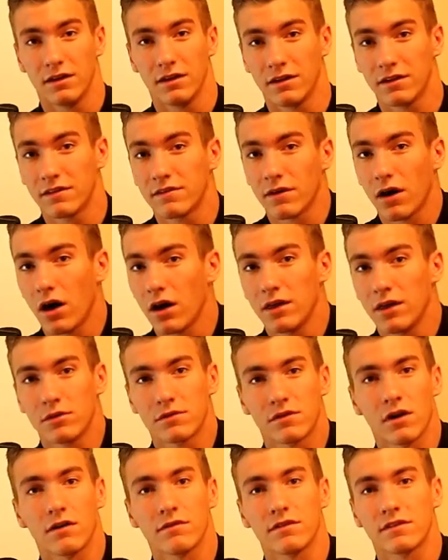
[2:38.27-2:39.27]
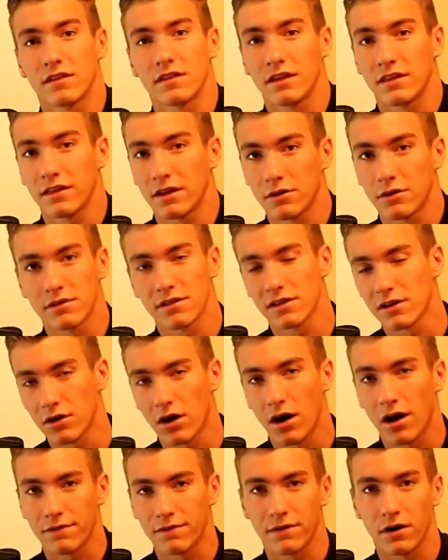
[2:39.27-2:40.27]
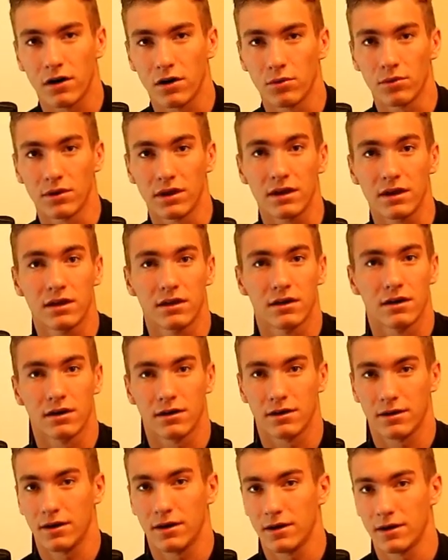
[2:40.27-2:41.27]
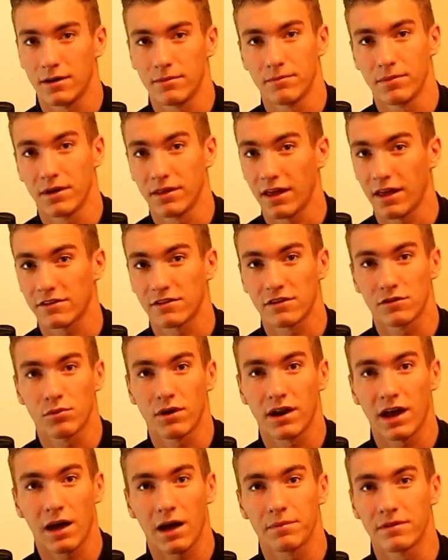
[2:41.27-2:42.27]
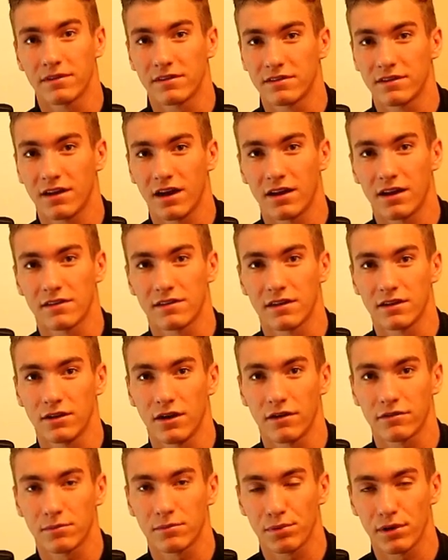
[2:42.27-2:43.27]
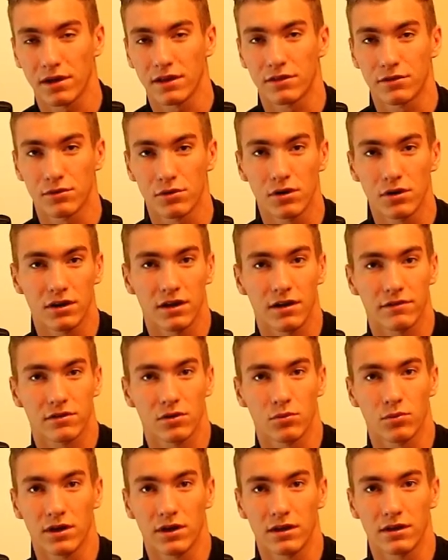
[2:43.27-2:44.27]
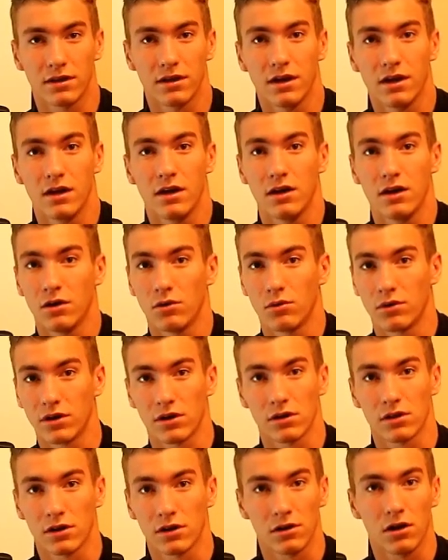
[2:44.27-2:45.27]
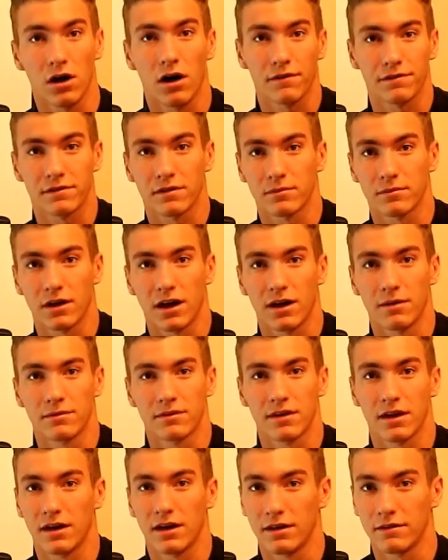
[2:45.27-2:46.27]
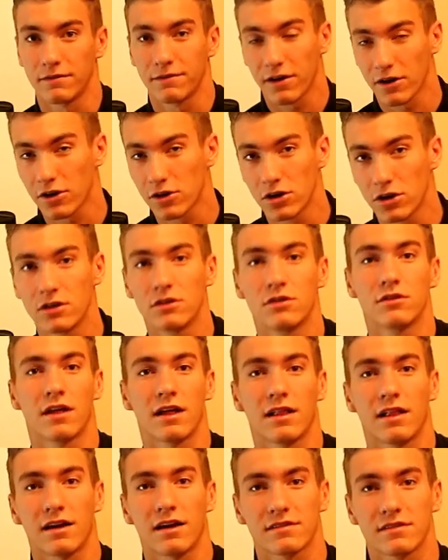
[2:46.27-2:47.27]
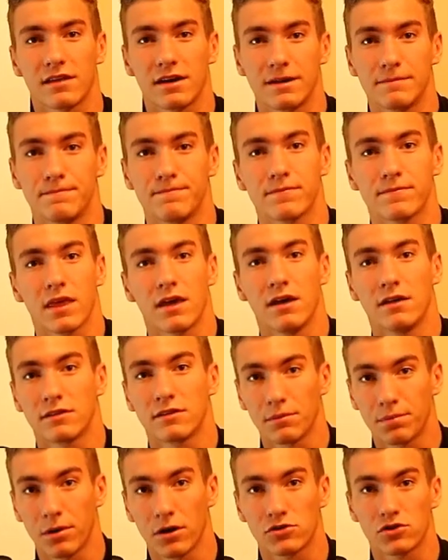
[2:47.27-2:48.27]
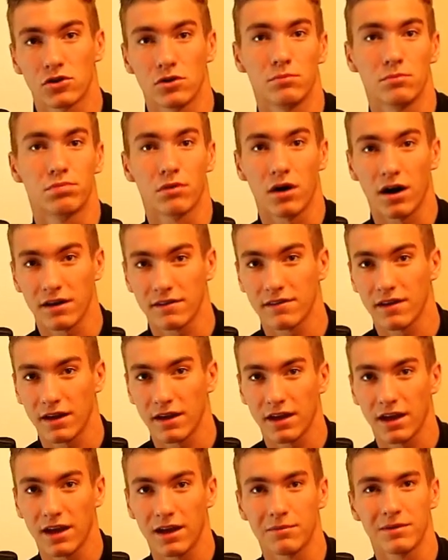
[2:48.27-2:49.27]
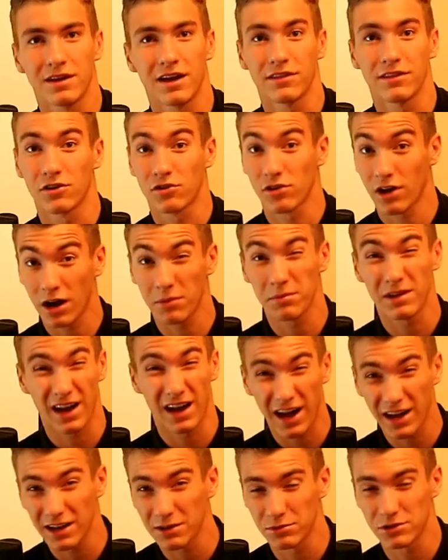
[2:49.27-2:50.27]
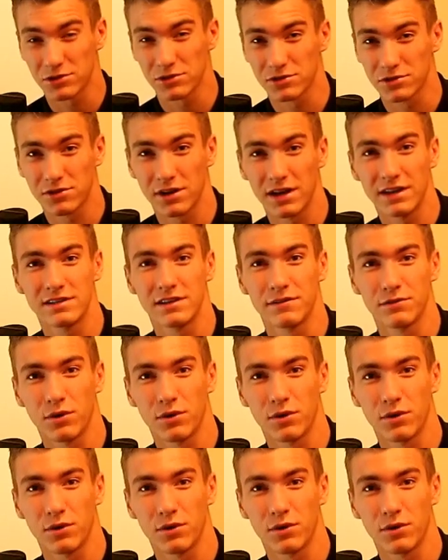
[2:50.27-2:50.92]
It was obviously that he was a little off all week, but that's just what happens in tennis, and you have to play through and you have to win when you're a little off sometimes. And Federer couldn't do that last night. Del Potro brought his A game. He had the crowd behind him, which was crazy.